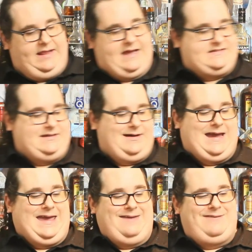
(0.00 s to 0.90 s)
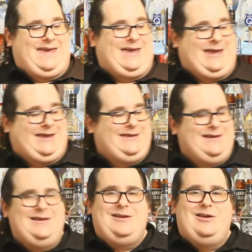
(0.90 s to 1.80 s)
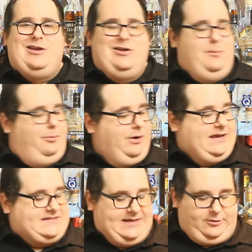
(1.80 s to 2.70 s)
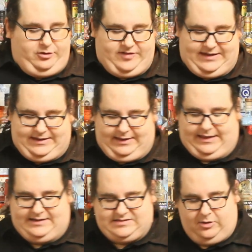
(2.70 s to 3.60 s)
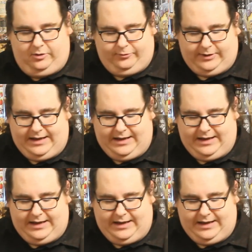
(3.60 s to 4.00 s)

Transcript: glass here. I have a pretty standard Tiki glass. Over